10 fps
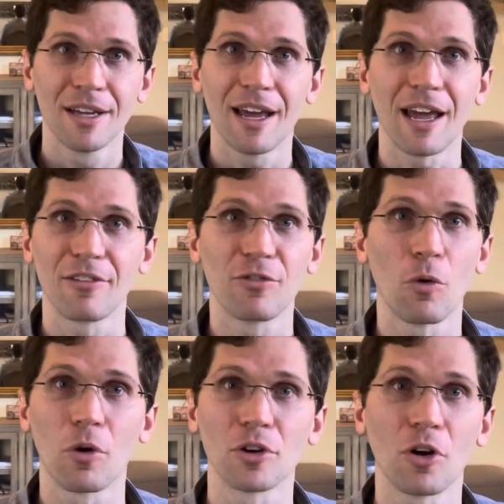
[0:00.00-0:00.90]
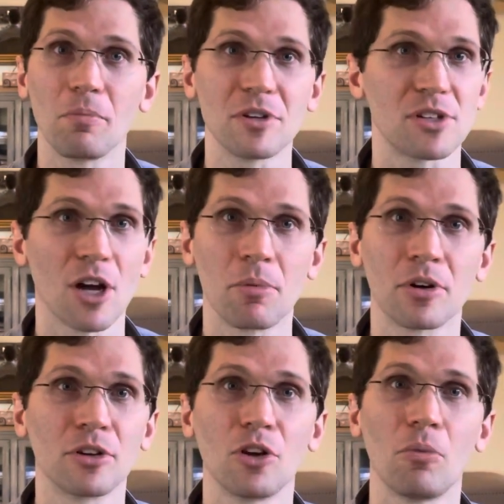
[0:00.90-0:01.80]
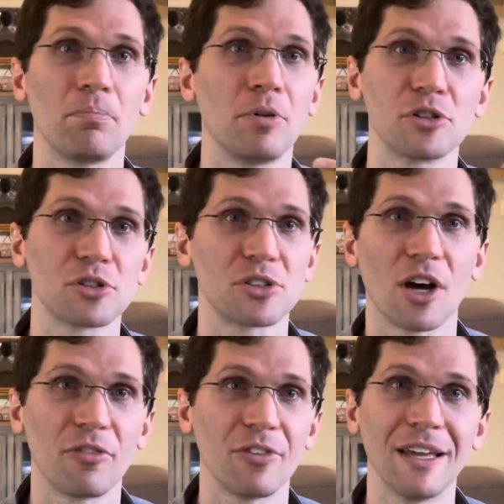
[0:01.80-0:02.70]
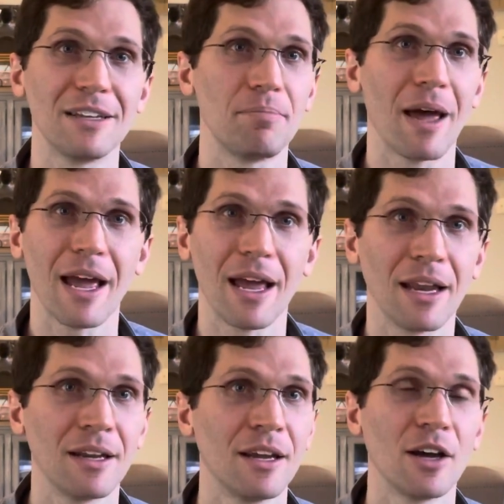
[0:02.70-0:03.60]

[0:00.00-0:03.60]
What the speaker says: And 4, don't be stubborn. Don't push yourself into pain.